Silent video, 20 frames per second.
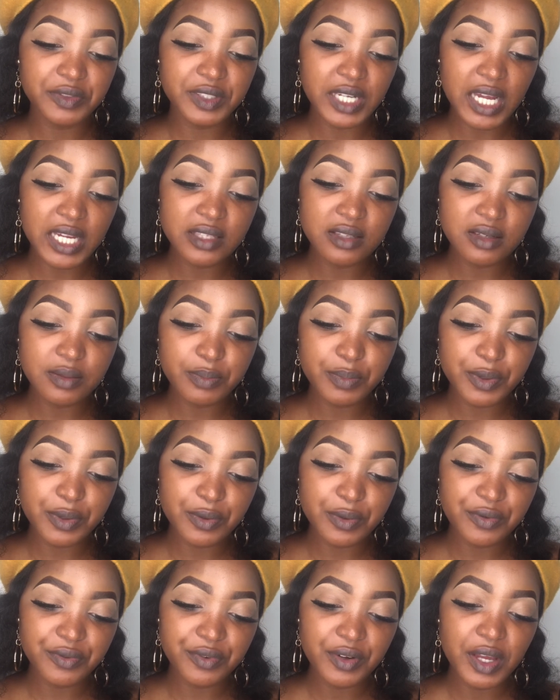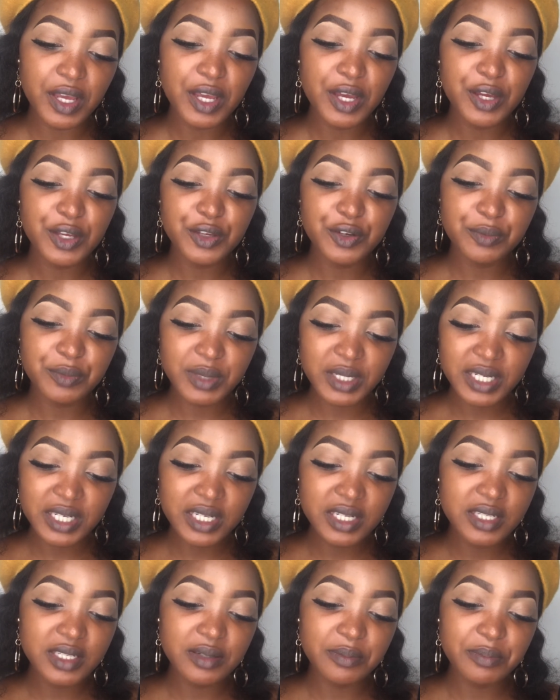dust proof,
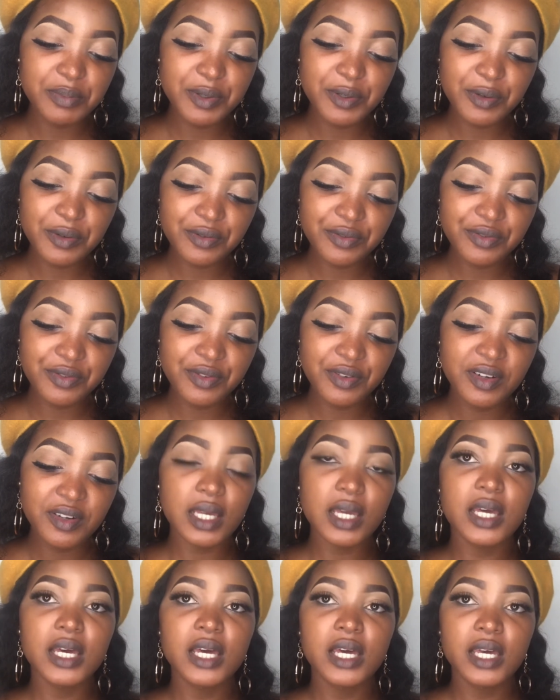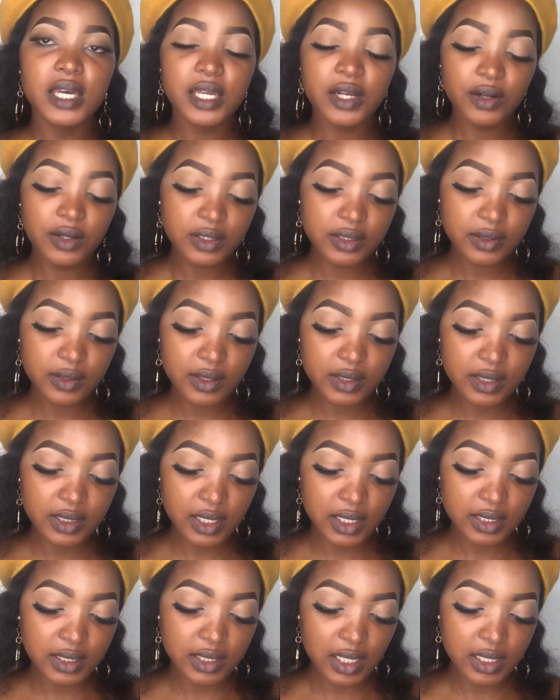humidity proof. It also
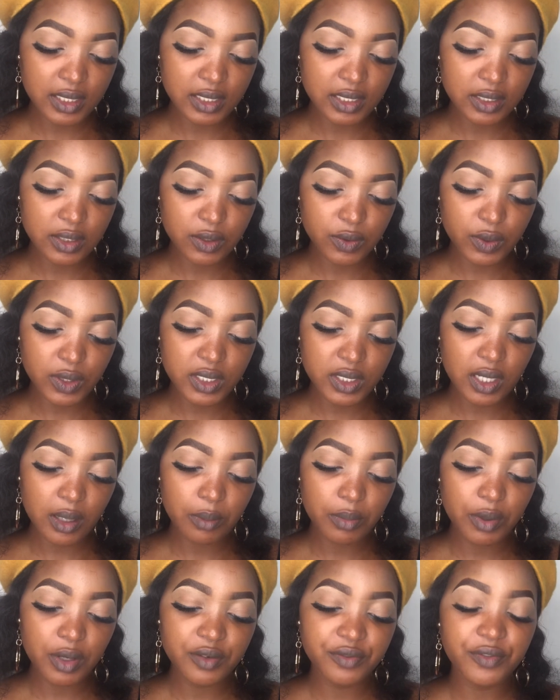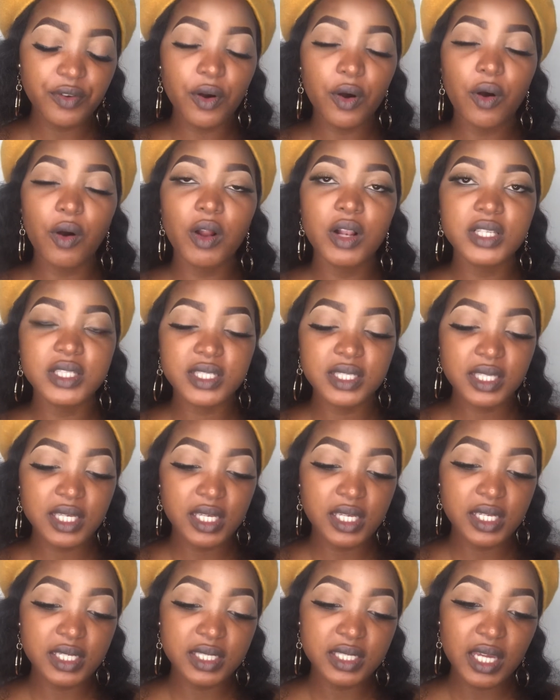says that it is suitable for all
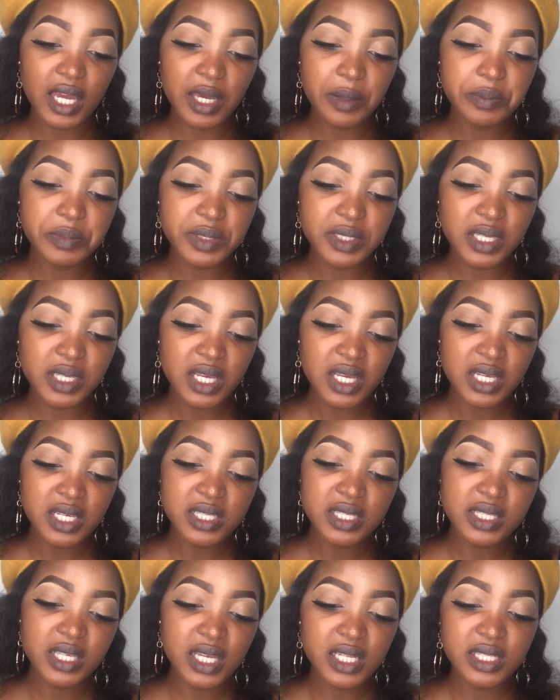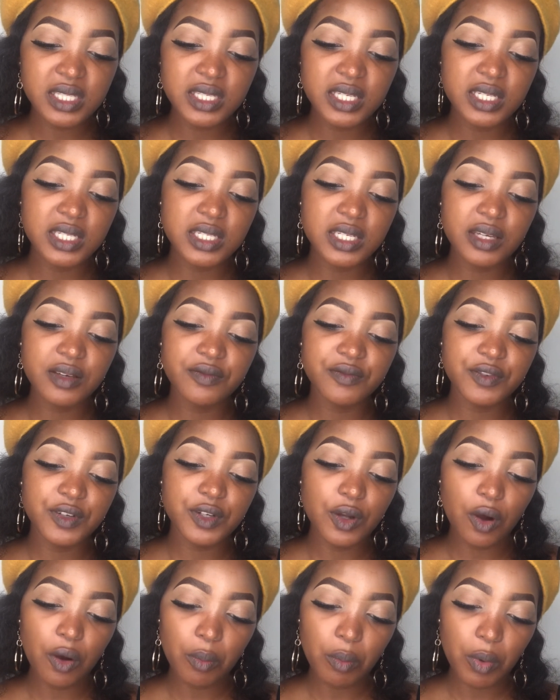skin types: sensitive,
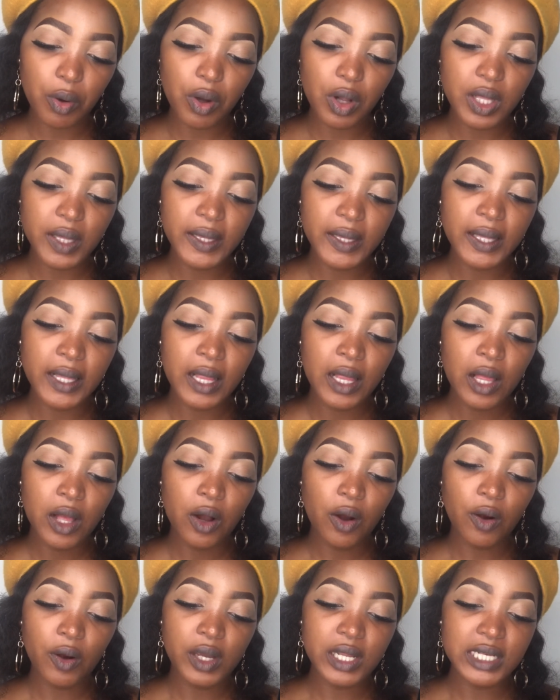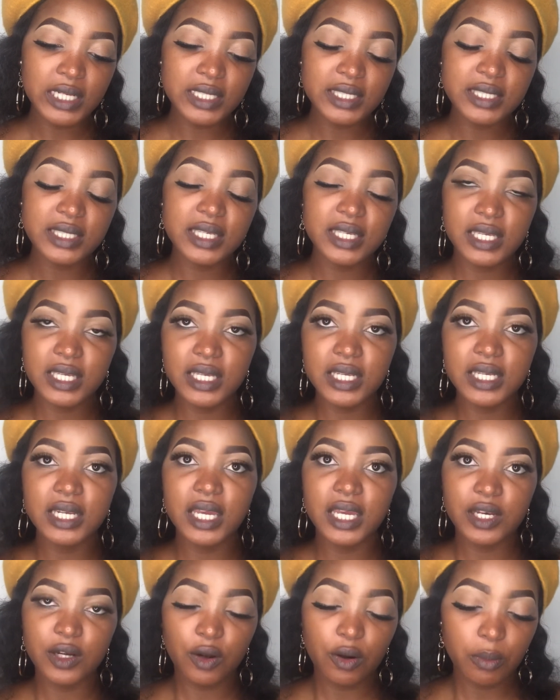normal, oily skin,
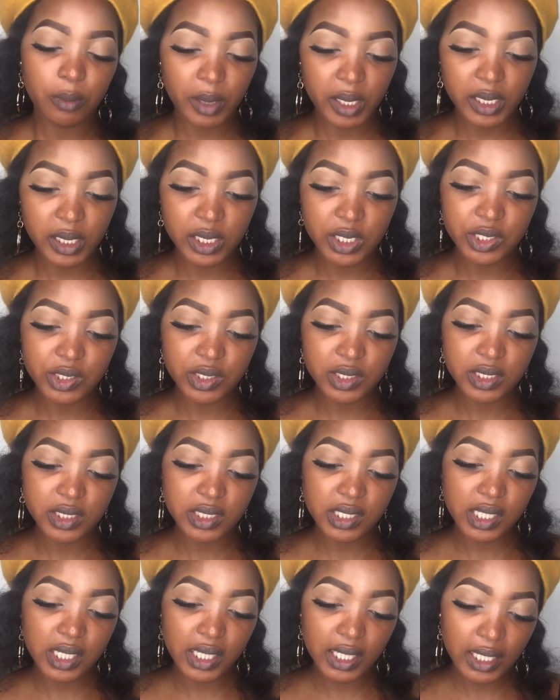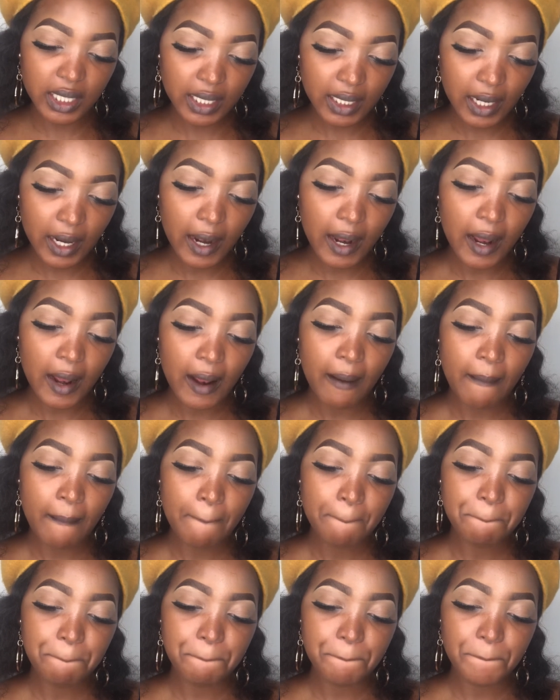and combination skin.
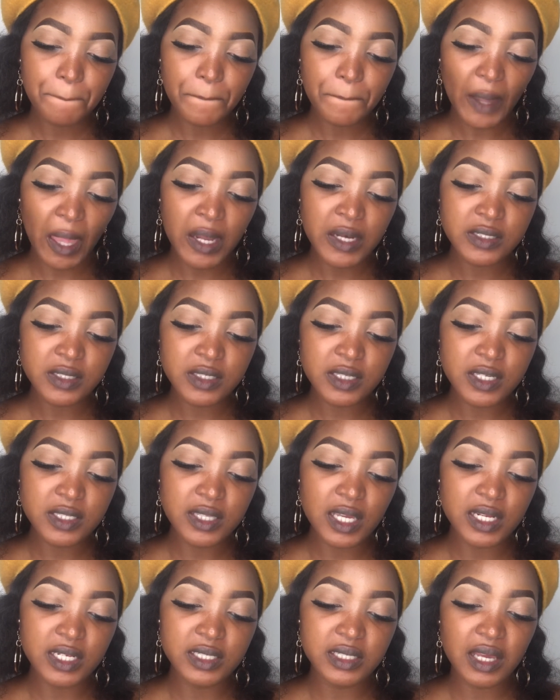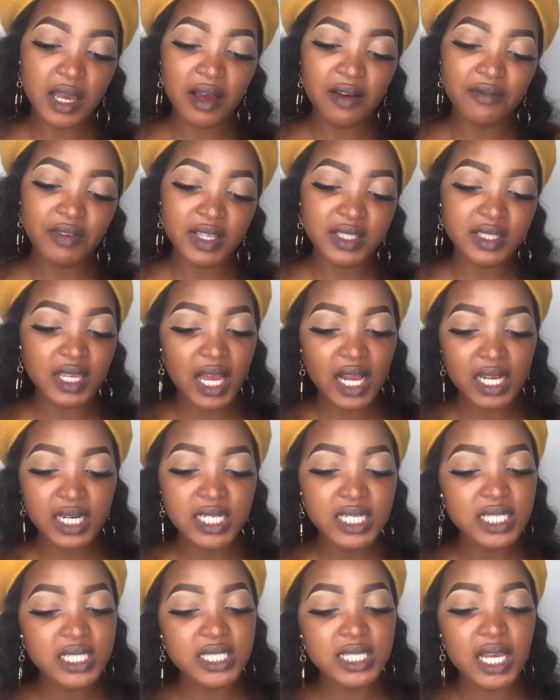And it says that it covers
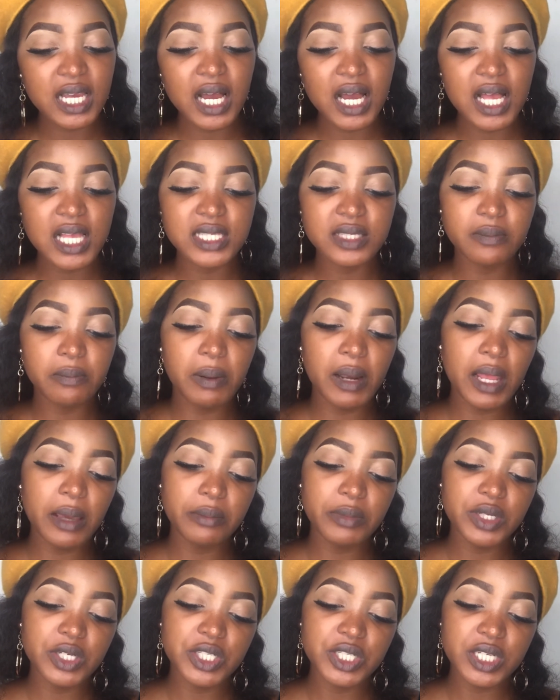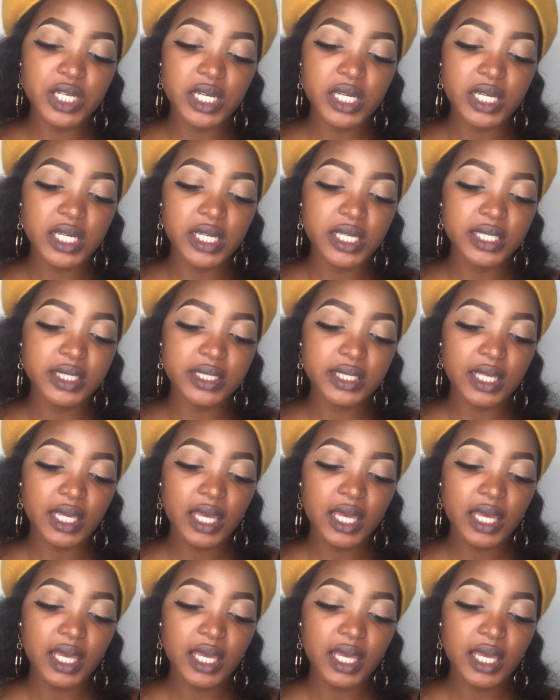acne scars, blemishes.